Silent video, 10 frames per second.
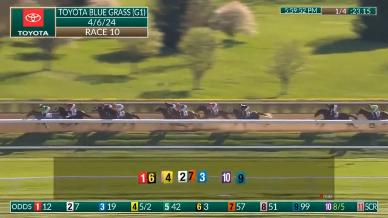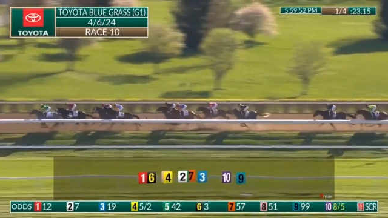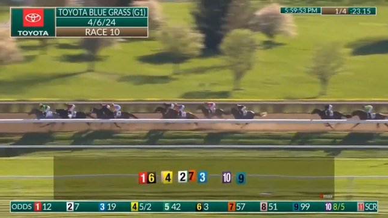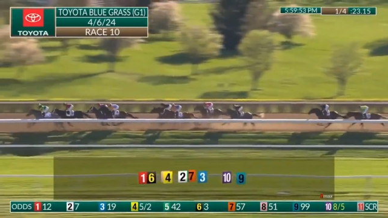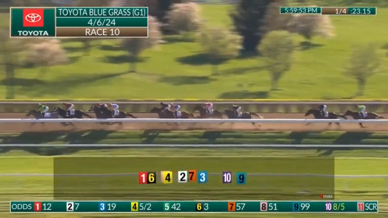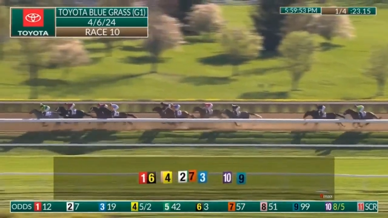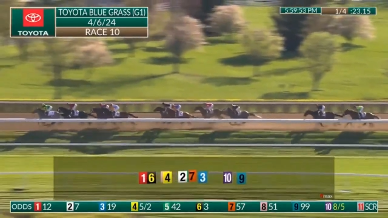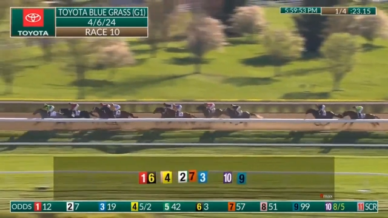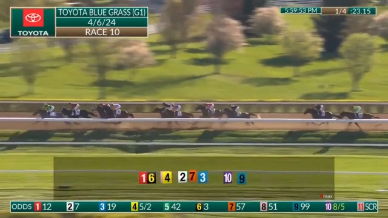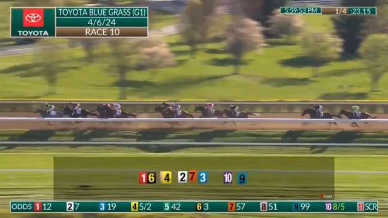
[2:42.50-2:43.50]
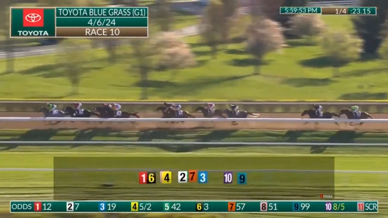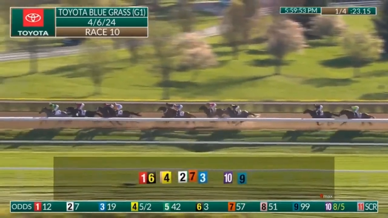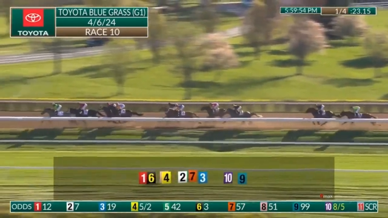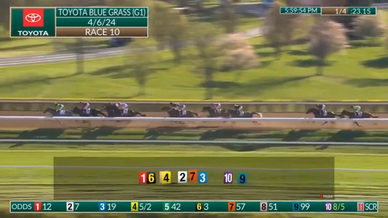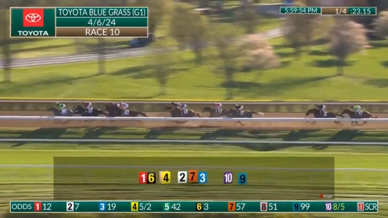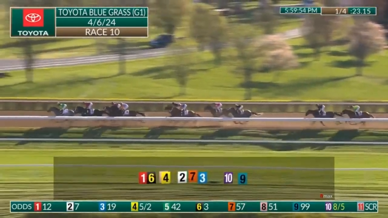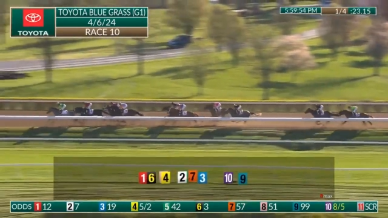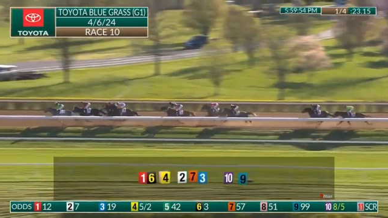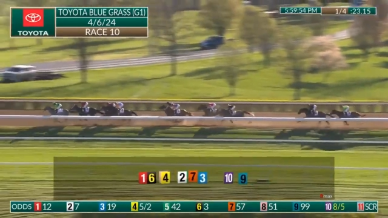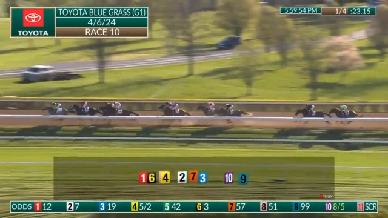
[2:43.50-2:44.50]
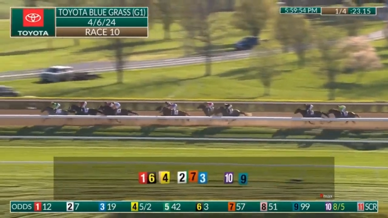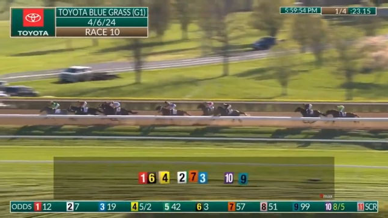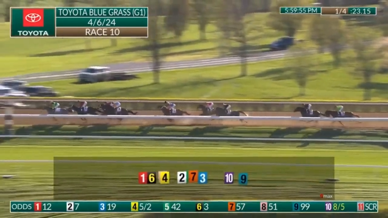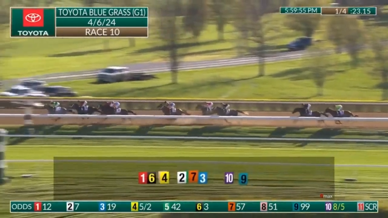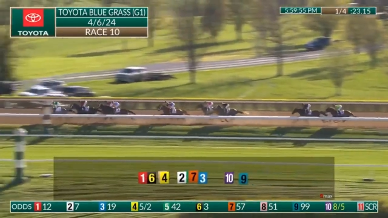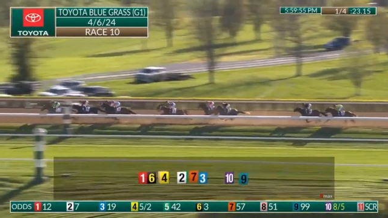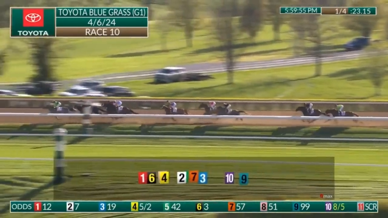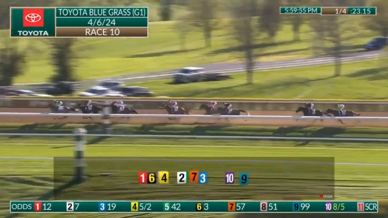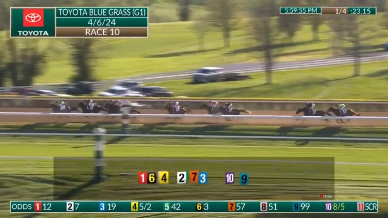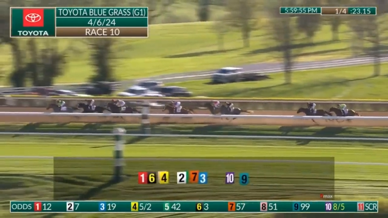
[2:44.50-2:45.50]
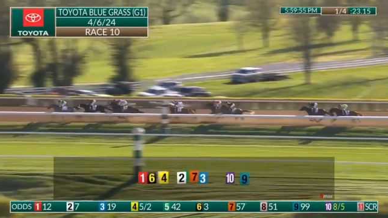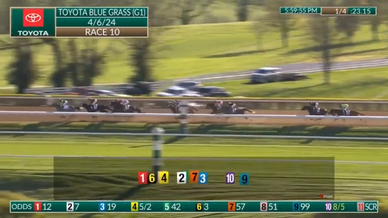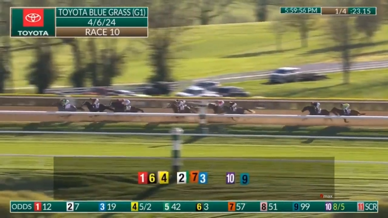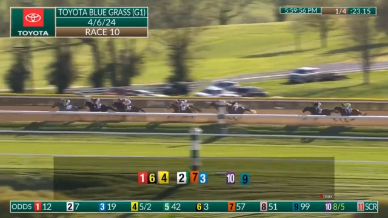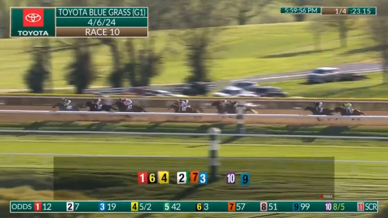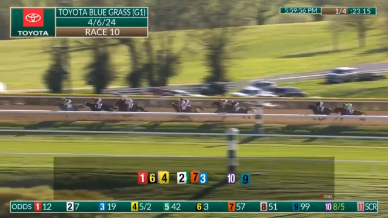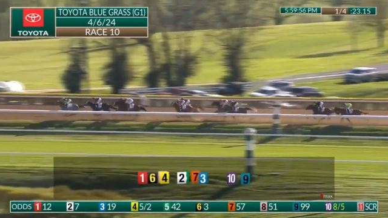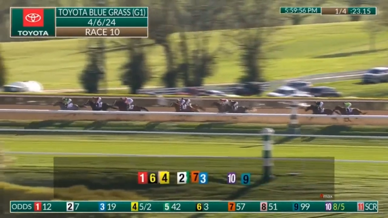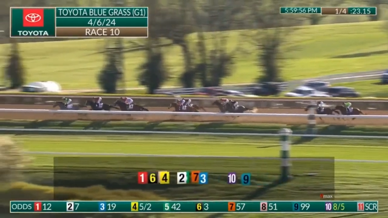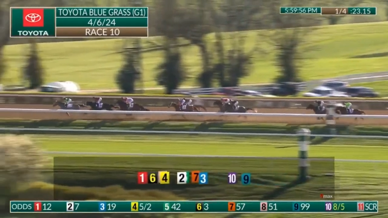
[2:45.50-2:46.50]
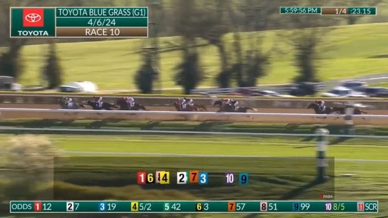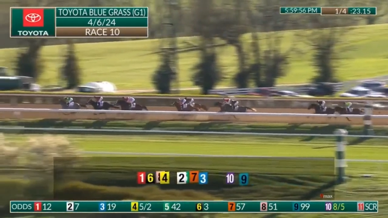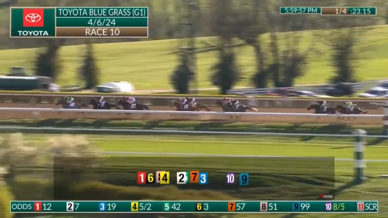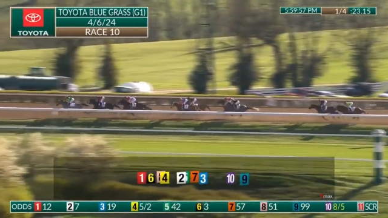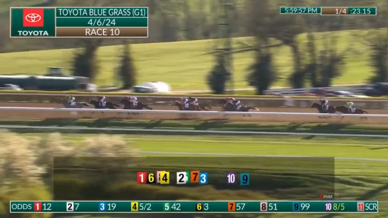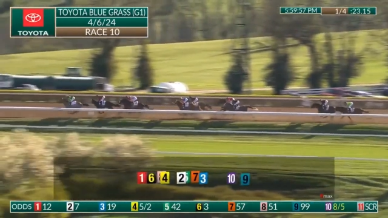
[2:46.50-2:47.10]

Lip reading: (no speaker visible)